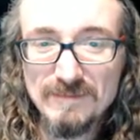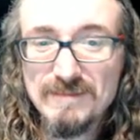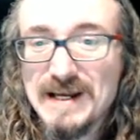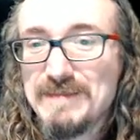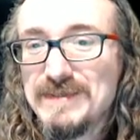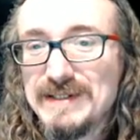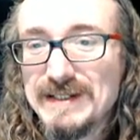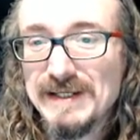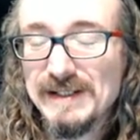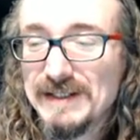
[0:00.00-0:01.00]
maybe
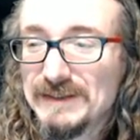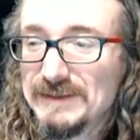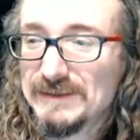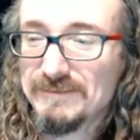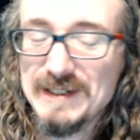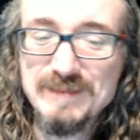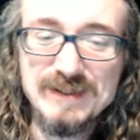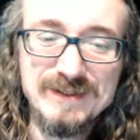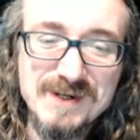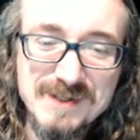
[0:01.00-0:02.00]
kids, maybe
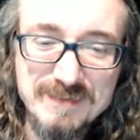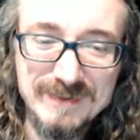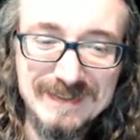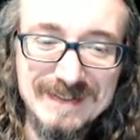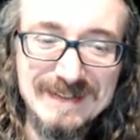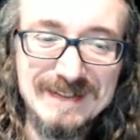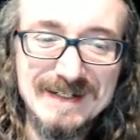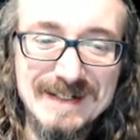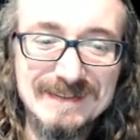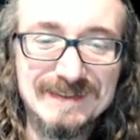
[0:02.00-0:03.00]
adults, but in any
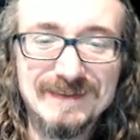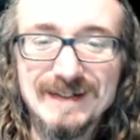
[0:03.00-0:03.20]
case,